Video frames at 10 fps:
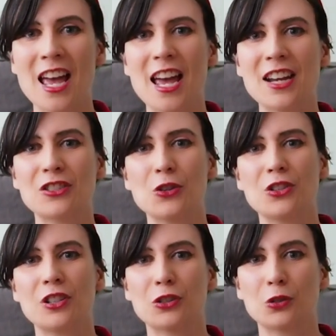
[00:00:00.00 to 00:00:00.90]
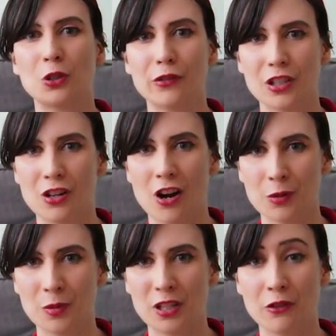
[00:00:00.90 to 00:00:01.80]
and social control of the
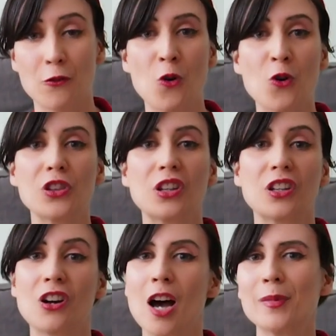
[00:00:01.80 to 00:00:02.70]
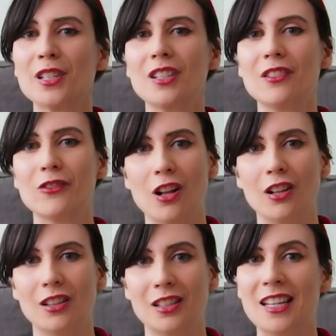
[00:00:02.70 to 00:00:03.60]
economy for the common good of
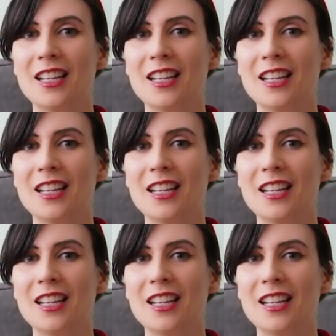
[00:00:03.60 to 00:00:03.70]
all.